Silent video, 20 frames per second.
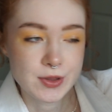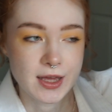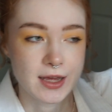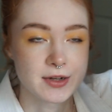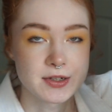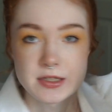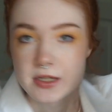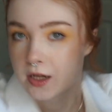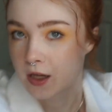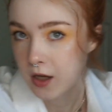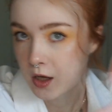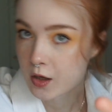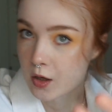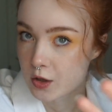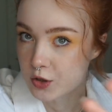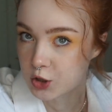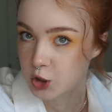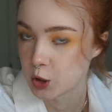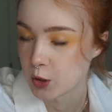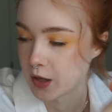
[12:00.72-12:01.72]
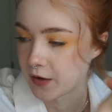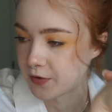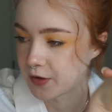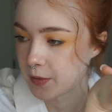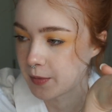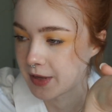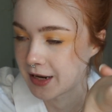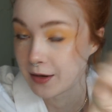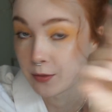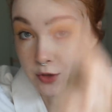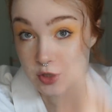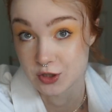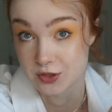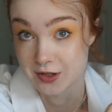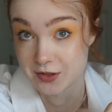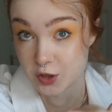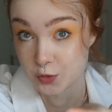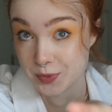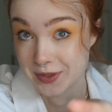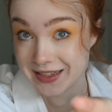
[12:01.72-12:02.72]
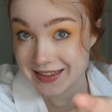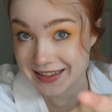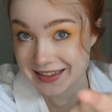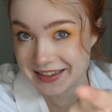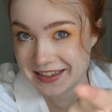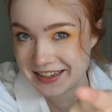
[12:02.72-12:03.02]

that I'll show off in a minute, which is also peeling.